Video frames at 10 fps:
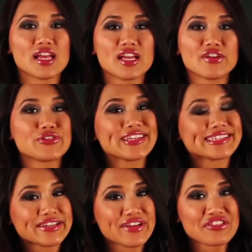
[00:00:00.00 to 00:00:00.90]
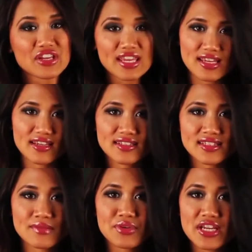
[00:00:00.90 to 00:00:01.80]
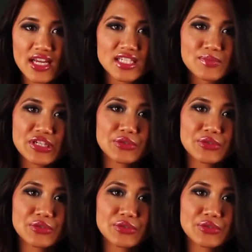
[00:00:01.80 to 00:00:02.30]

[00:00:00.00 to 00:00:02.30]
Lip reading: If we leave out the keys, then PHP